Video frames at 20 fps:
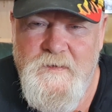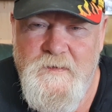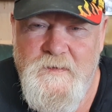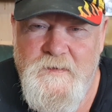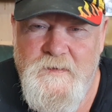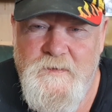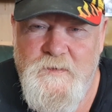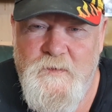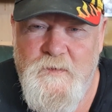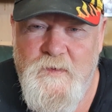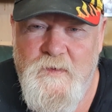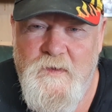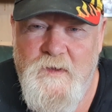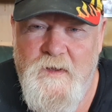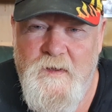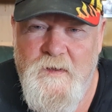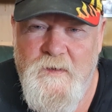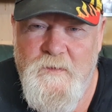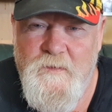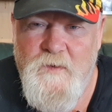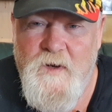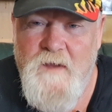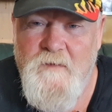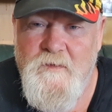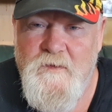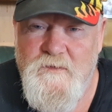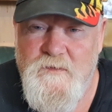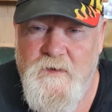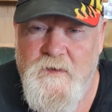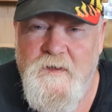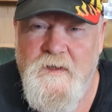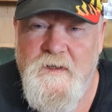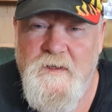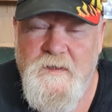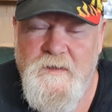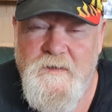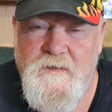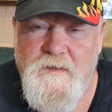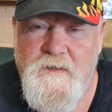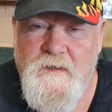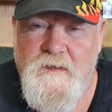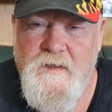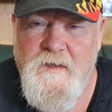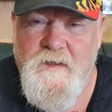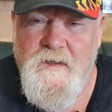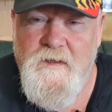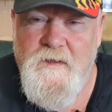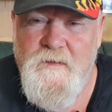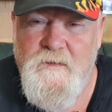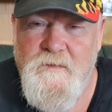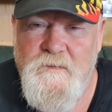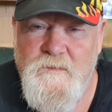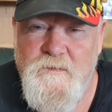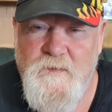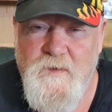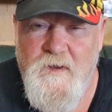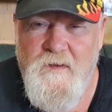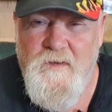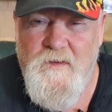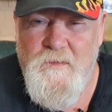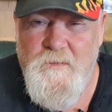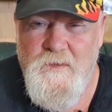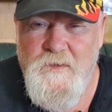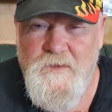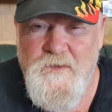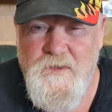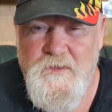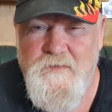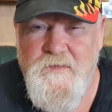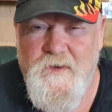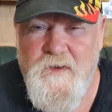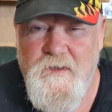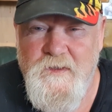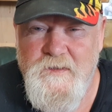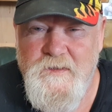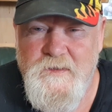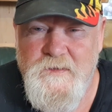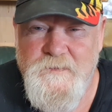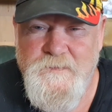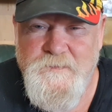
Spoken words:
so we thought, we'll have a drink, and we got a little bit shit faced,